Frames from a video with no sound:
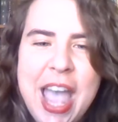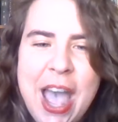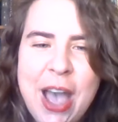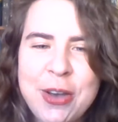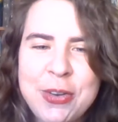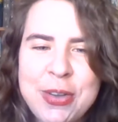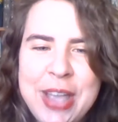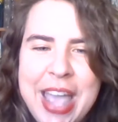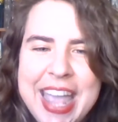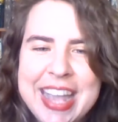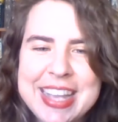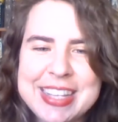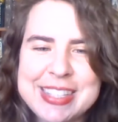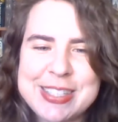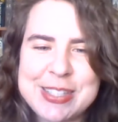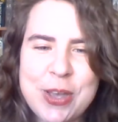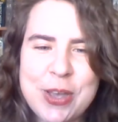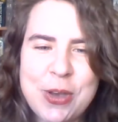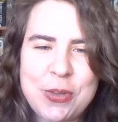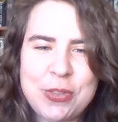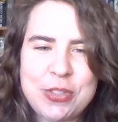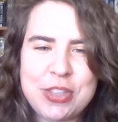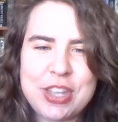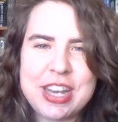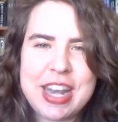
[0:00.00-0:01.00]
Okay,
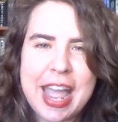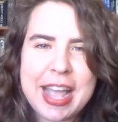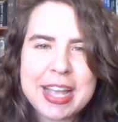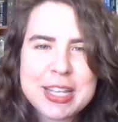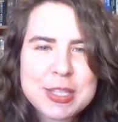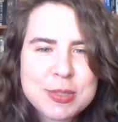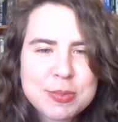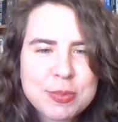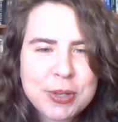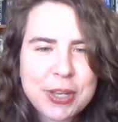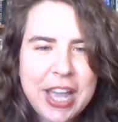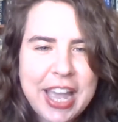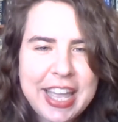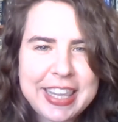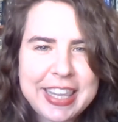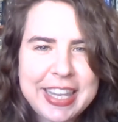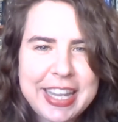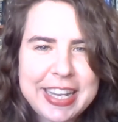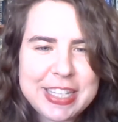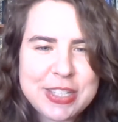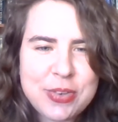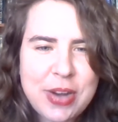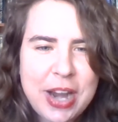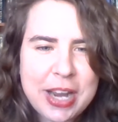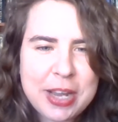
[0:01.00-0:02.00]
so the next book I'd
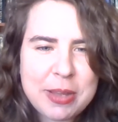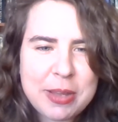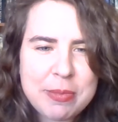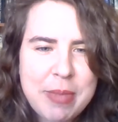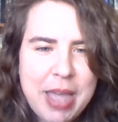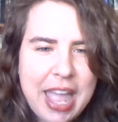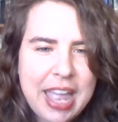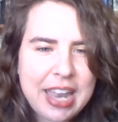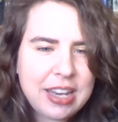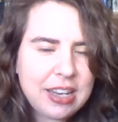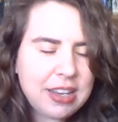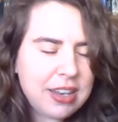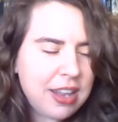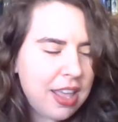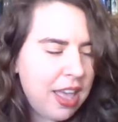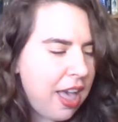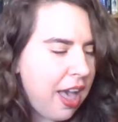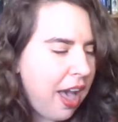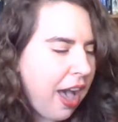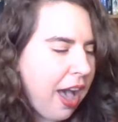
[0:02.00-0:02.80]
like to recommend,